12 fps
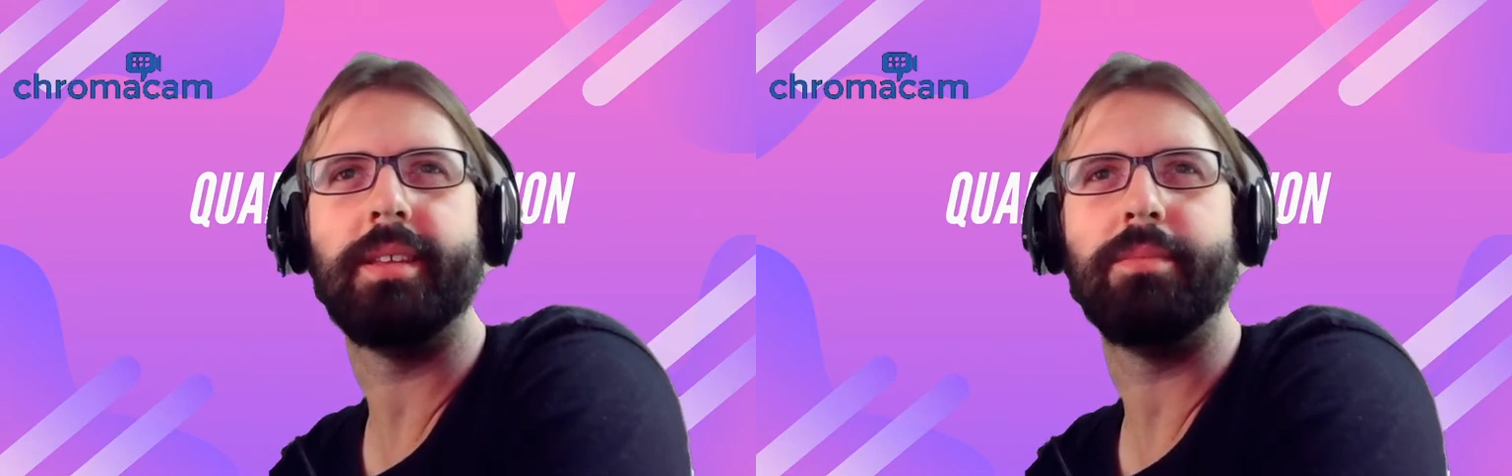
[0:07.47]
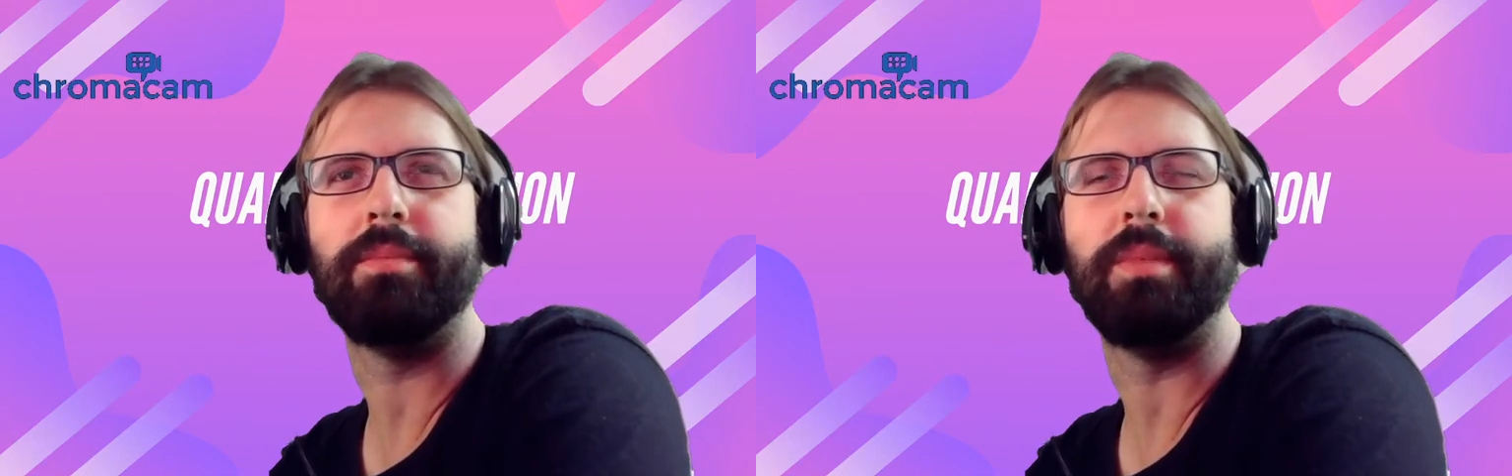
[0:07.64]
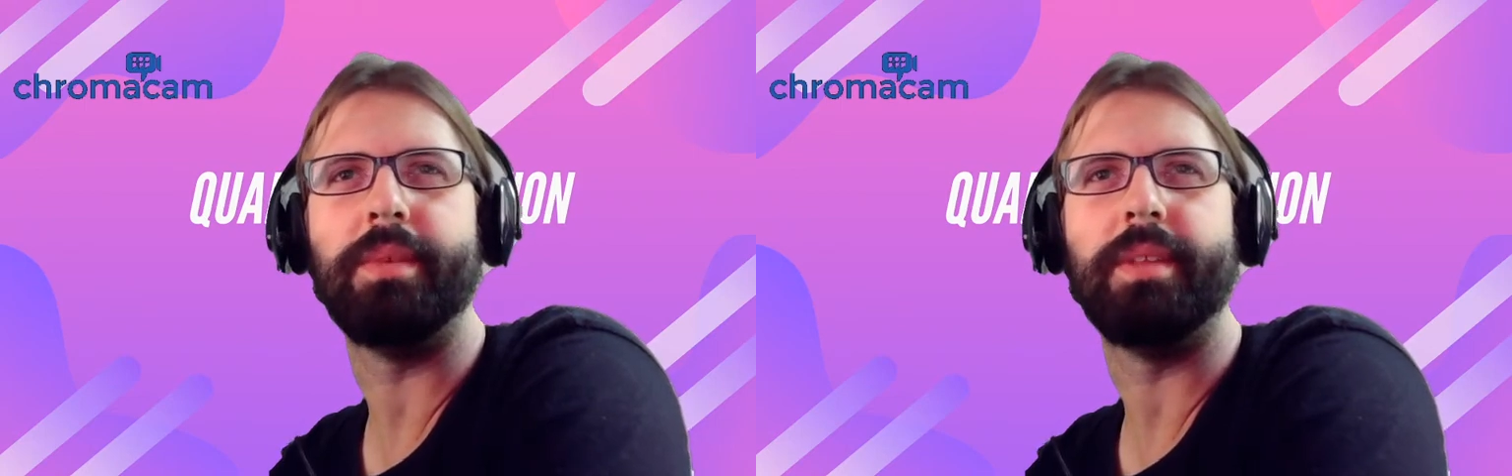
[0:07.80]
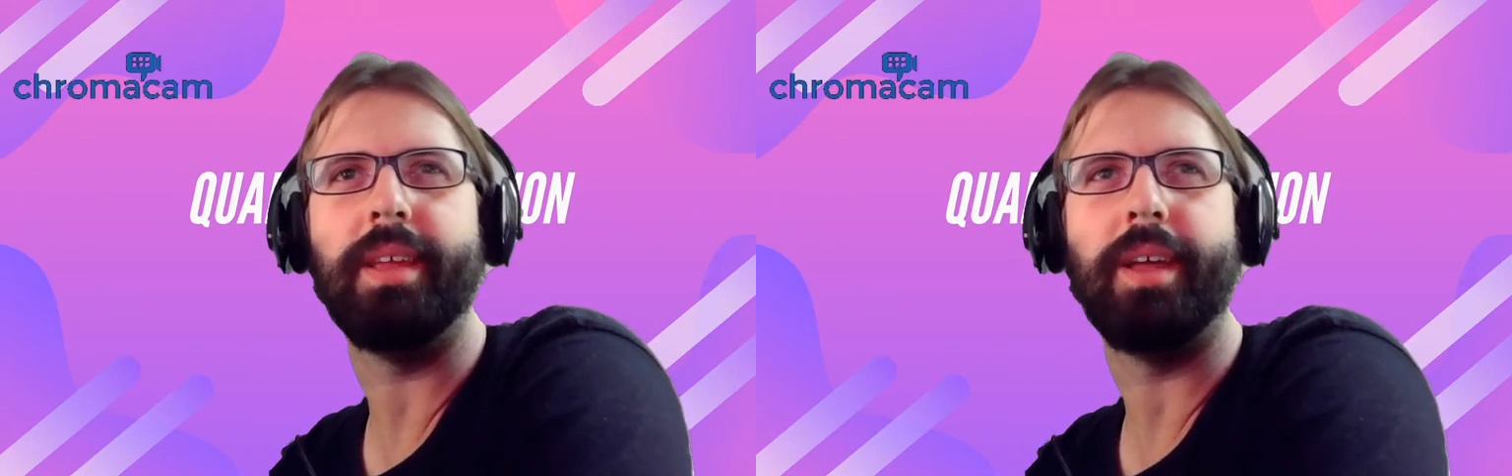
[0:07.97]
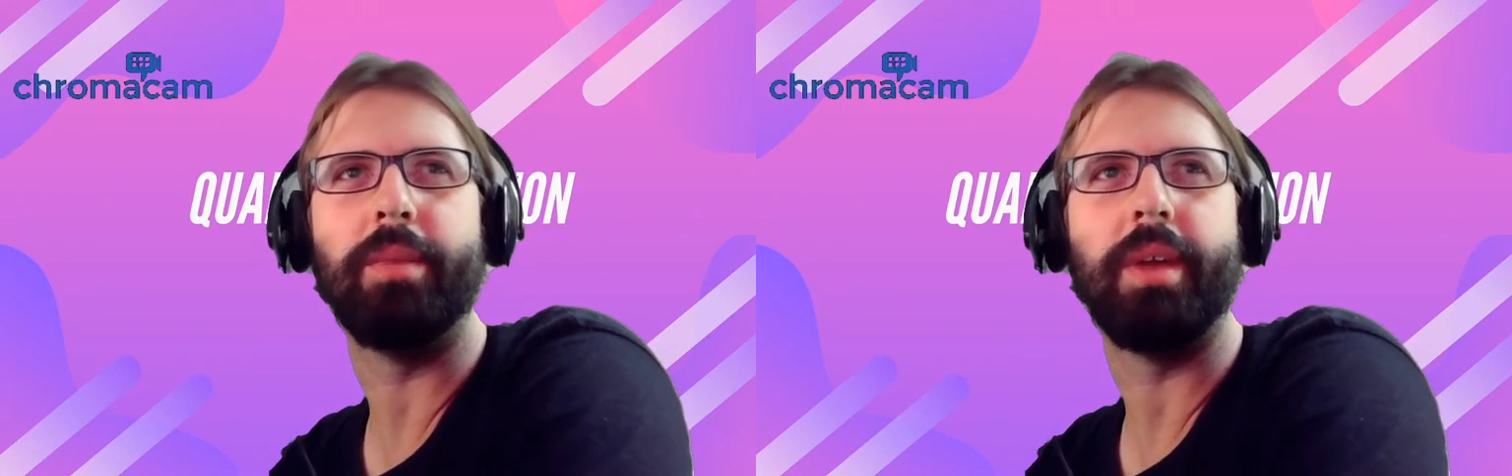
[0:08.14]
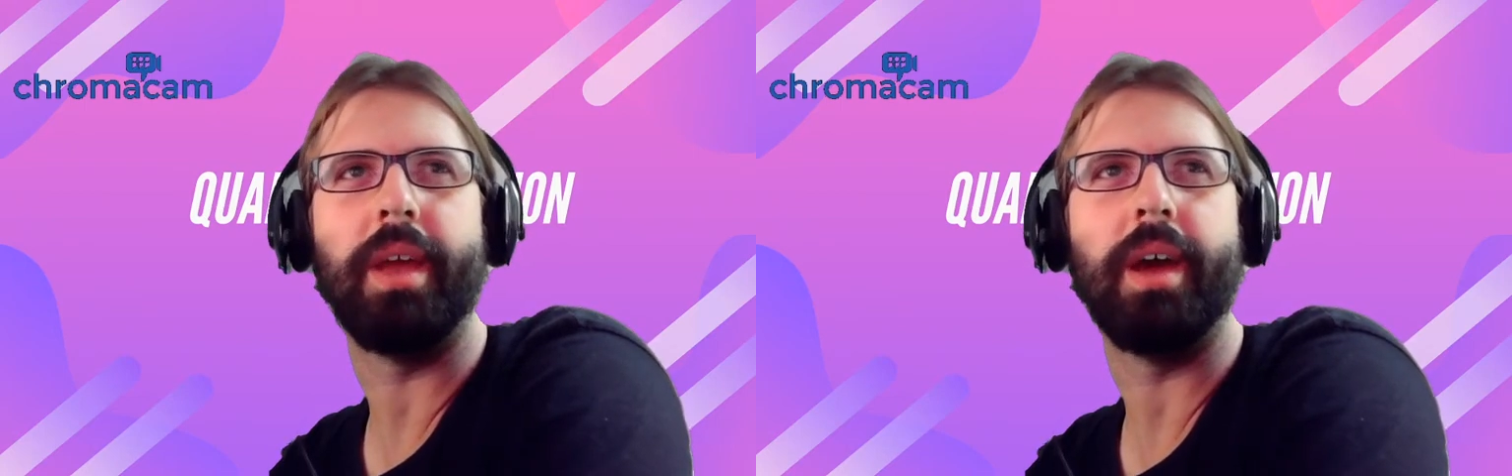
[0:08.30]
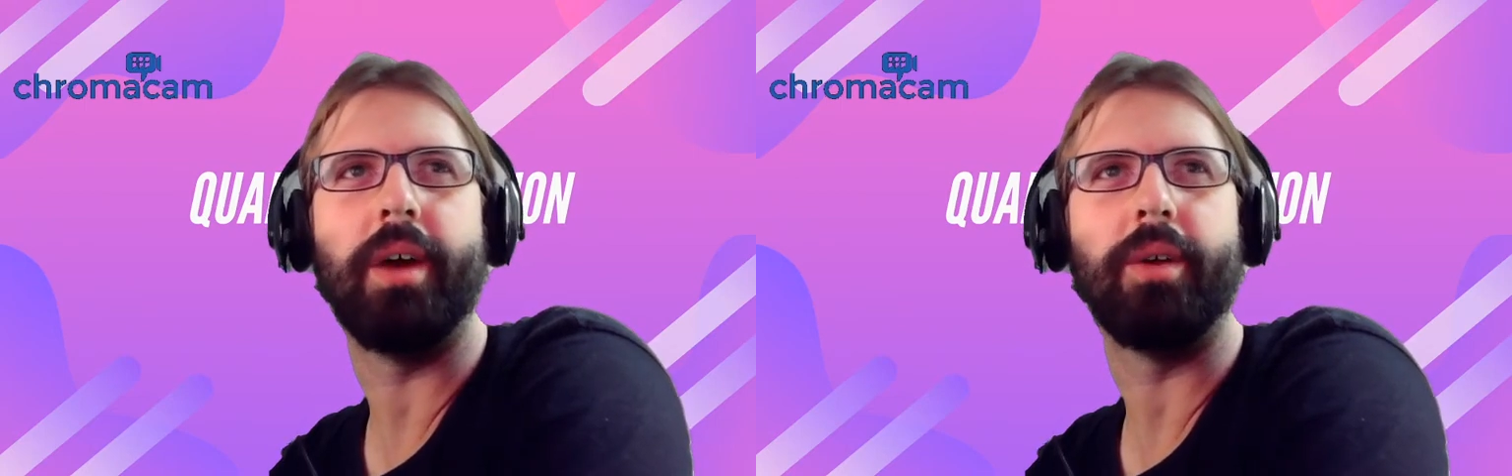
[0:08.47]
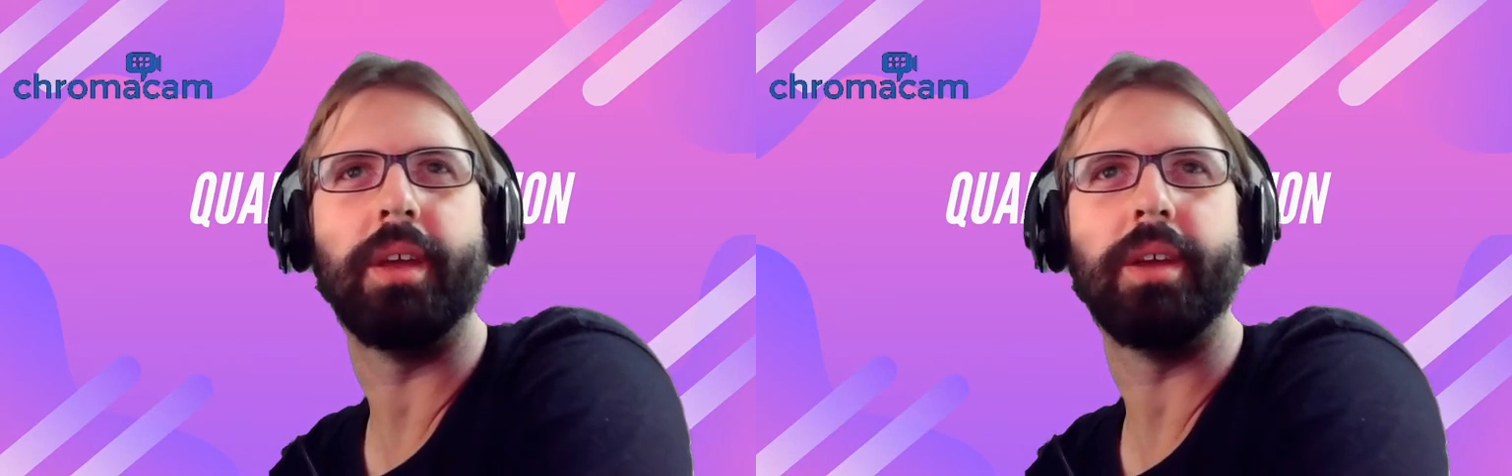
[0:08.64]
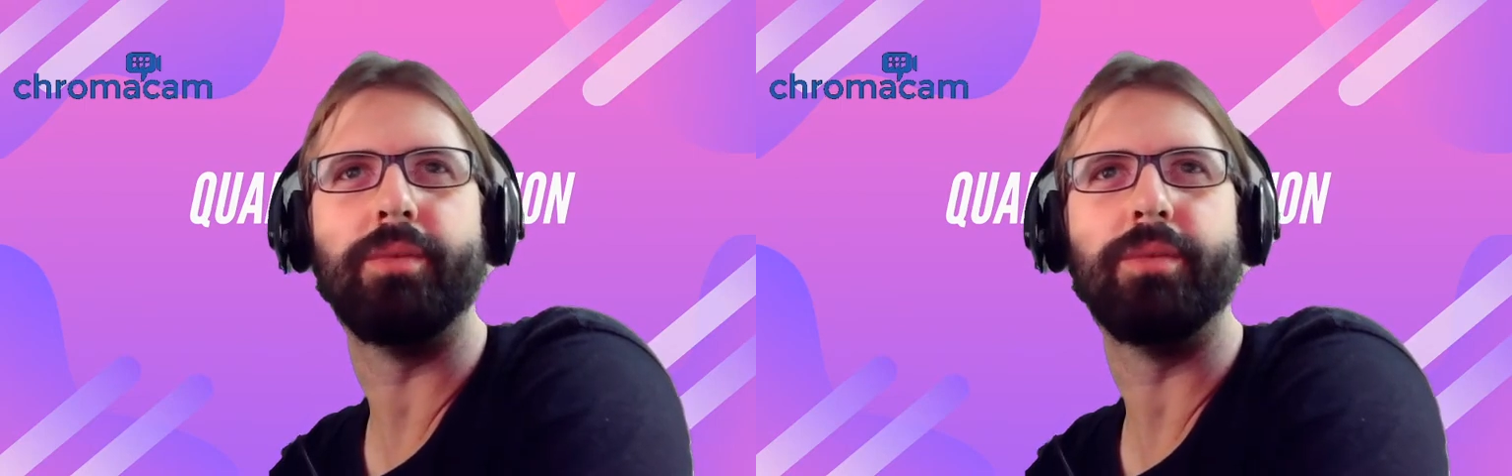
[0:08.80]
maybe tell me how to
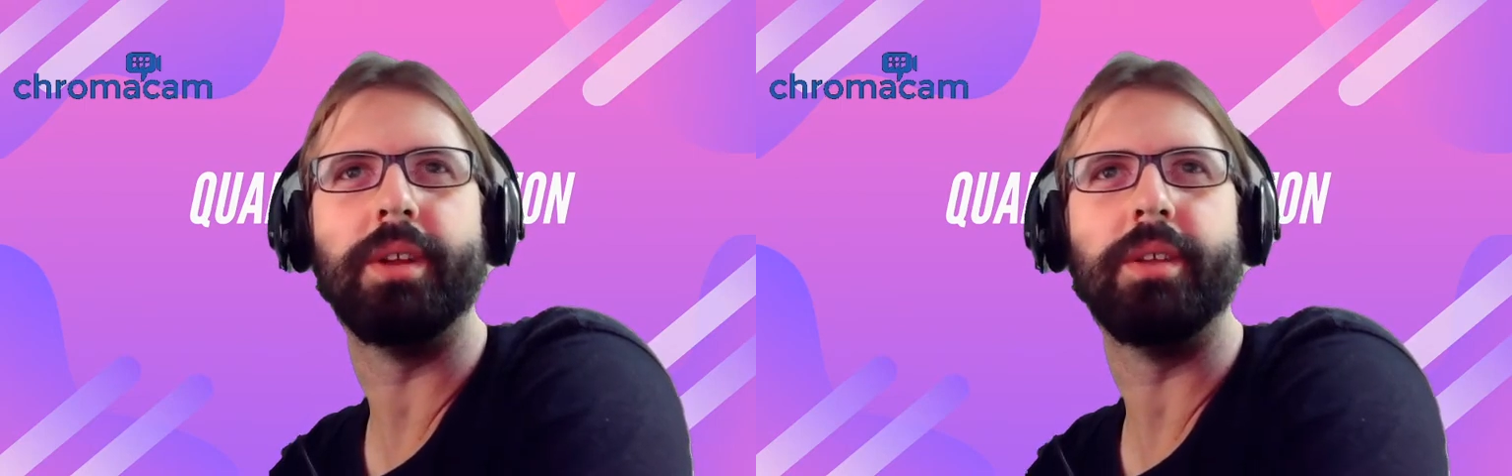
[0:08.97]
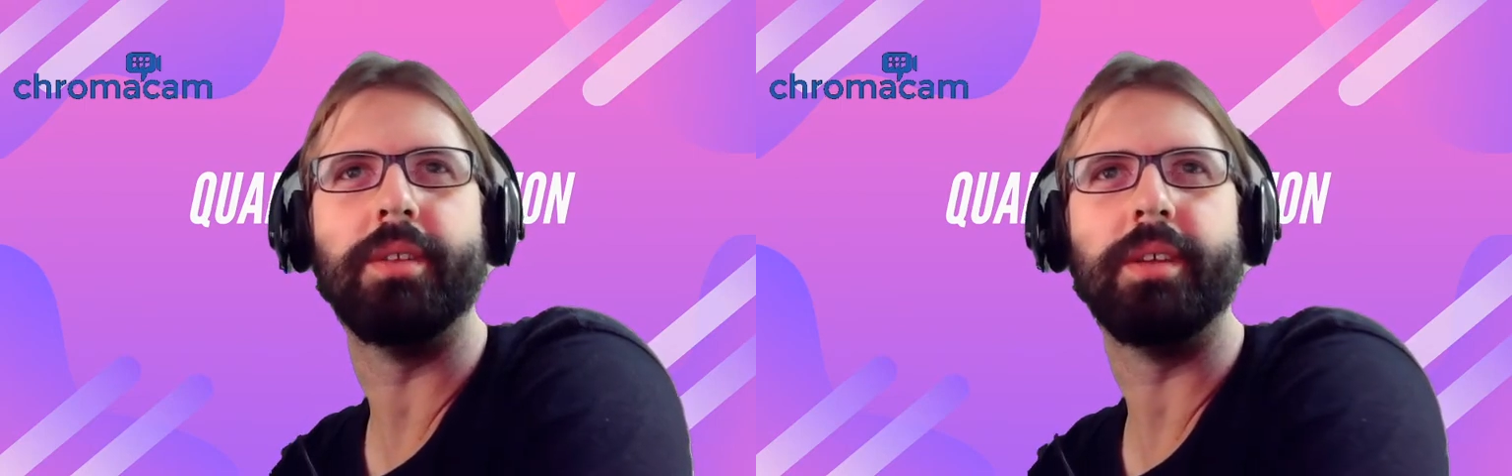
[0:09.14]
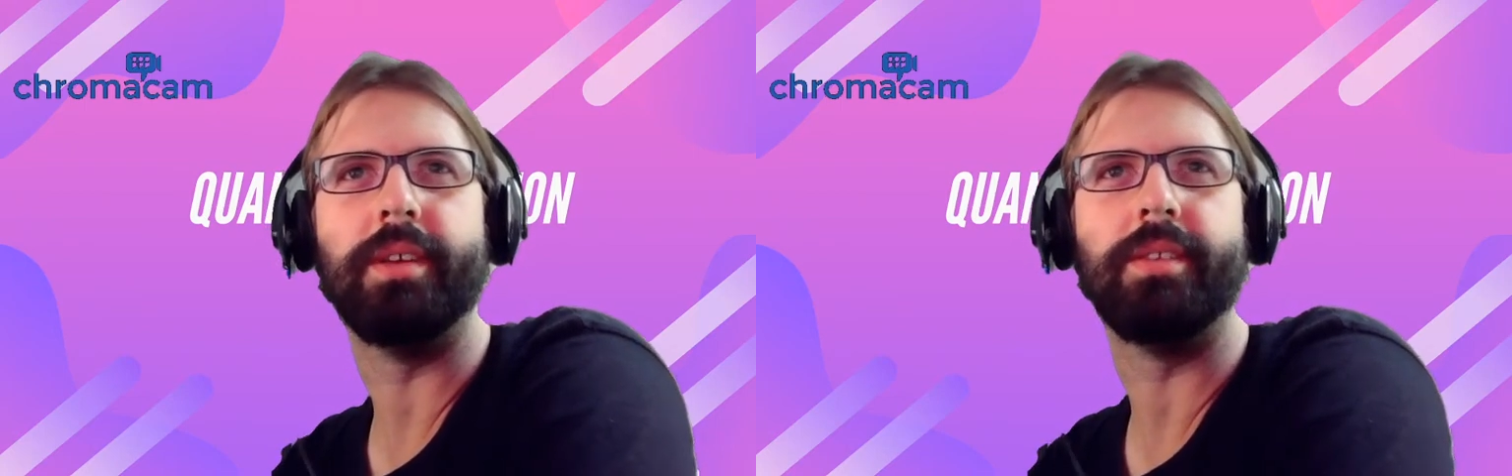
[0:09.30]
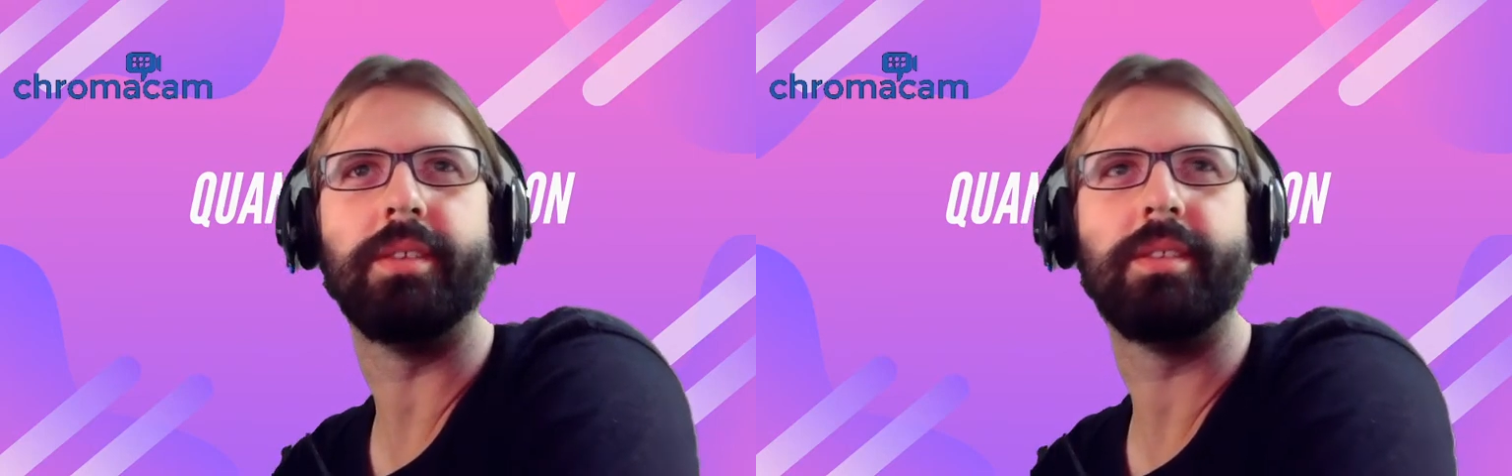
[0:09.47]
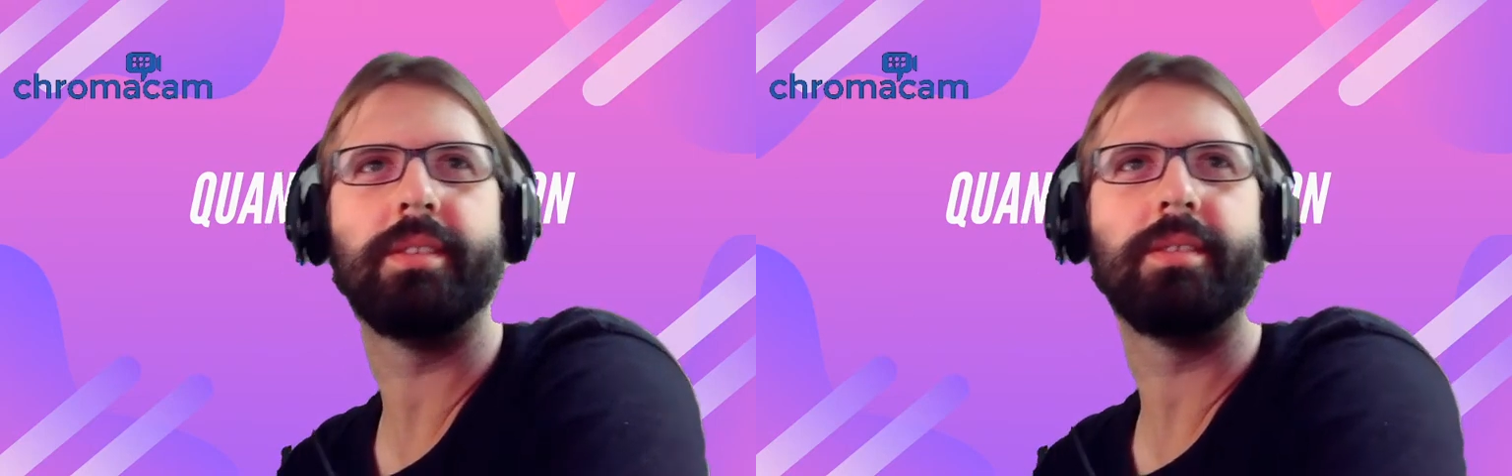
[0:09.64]
get rid of these